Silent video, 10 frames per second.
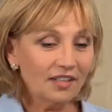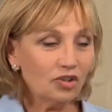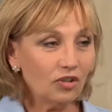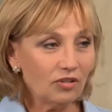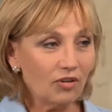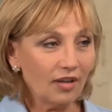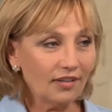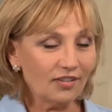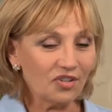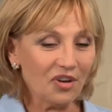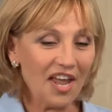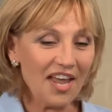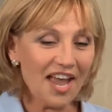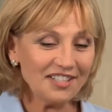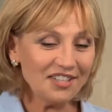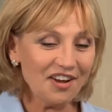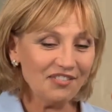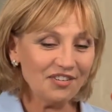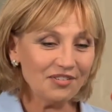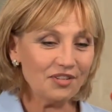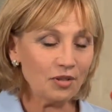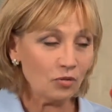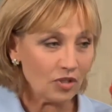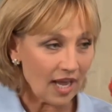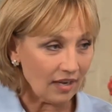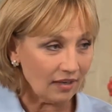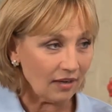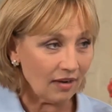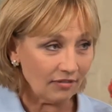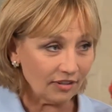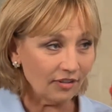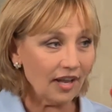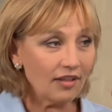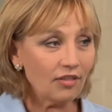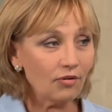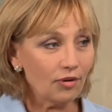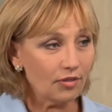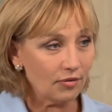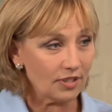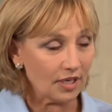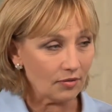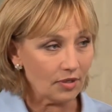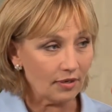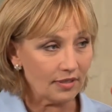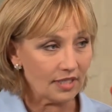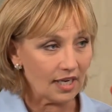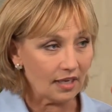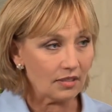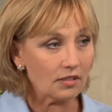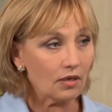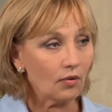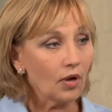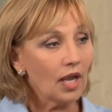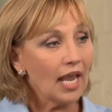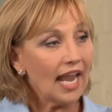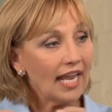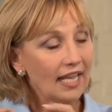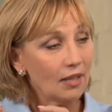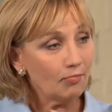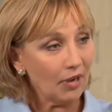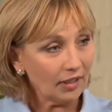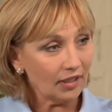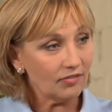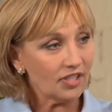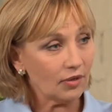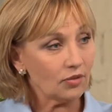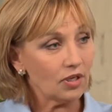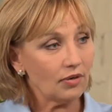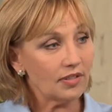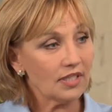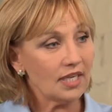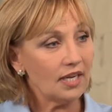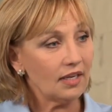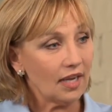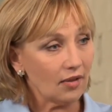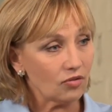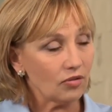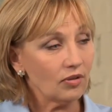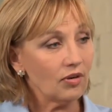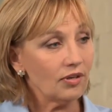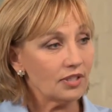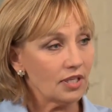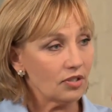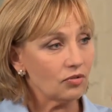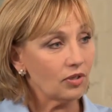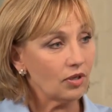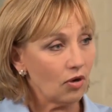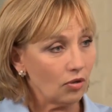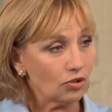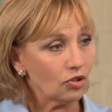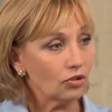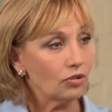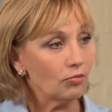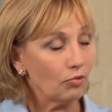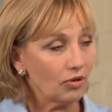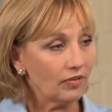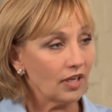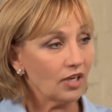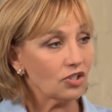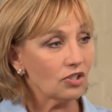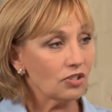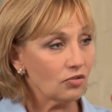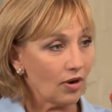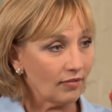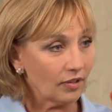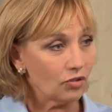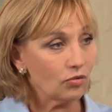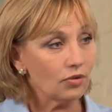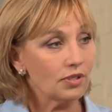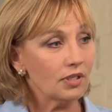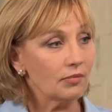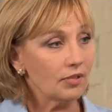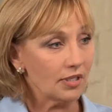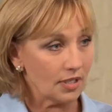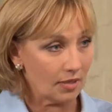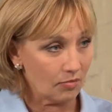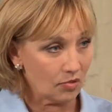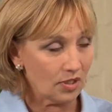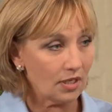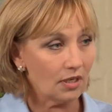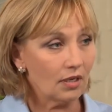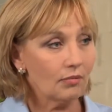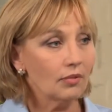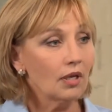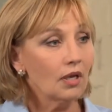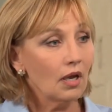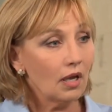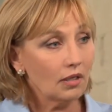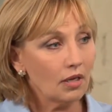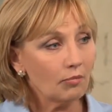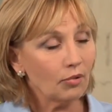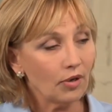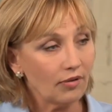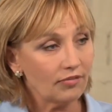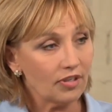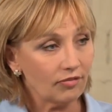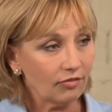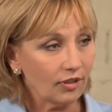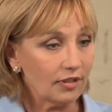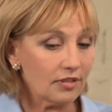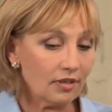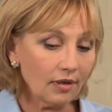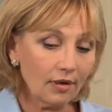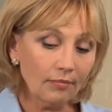It's good you got that joke. Acting governor, the lieutenant governor, and the 33rd Secretary of State. So in the bucket of Secretary of State, Council on the Arts, History, Culture, the Board of Elections, Travel and Tourism, the State Museum, a number of different